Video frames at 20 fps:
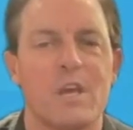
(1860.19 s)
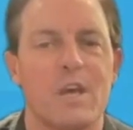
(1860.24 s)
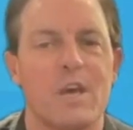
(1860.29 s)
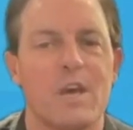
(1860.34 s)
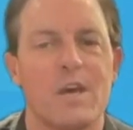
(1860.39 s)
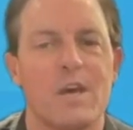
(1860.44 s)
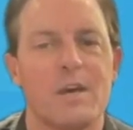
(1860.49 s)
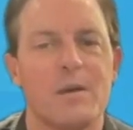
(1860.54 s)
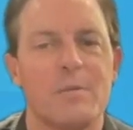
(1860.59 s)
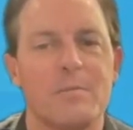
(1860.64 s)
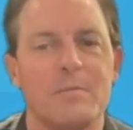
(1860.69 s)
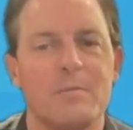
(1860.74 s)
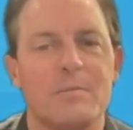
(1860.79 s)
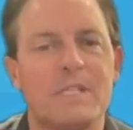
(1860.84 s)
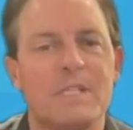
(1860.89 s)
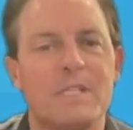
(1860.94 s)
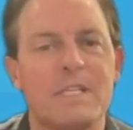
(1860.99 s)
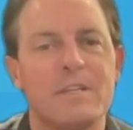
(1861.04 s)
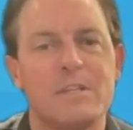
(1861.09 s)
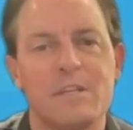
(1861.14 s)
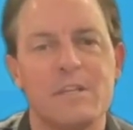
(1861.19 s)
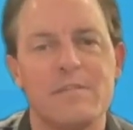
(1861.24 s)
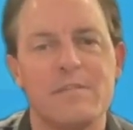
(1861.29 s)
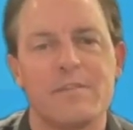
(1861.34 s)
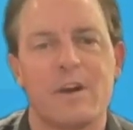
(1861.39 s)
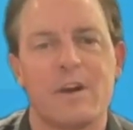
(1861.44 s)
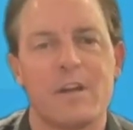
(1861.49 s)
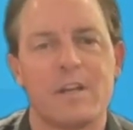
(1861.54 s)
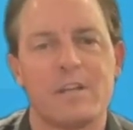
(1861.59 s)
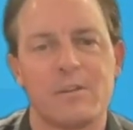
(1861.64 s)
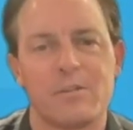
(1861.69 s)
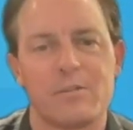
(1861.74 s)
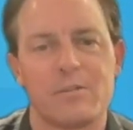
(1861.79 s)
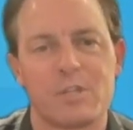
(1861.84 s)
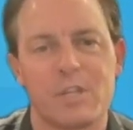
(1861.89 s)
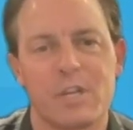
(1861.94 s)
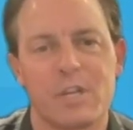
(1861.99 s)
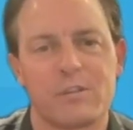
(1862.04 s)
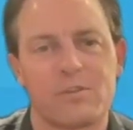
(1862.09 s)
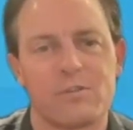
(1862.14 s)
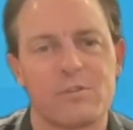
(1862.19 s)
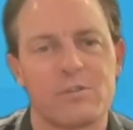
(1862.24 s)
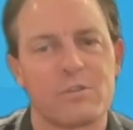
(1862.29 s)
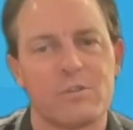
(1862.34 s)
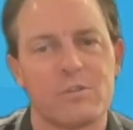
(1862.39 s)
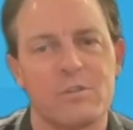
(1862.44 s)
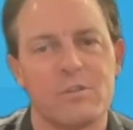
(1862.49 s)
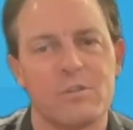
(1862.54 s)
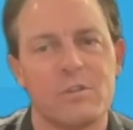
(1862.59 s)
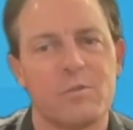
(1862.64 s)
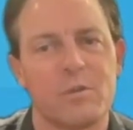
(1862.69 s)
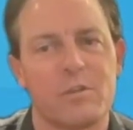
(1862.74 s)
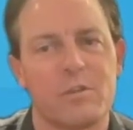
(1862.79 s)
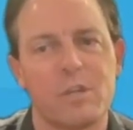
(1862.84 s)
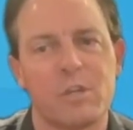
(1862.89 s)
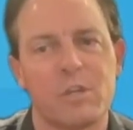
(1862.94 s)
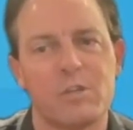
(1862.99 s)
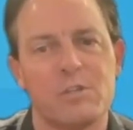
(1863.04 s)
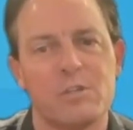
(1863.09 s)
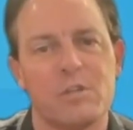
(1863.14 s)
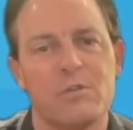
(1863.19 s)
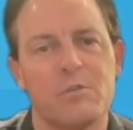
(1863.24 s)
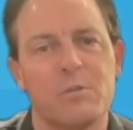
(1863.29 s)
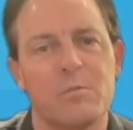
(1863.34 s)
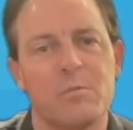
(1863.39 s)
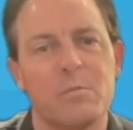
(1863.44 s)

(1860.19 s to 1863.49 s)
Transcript: Um, DeFi and other sectors, you know, I think continue to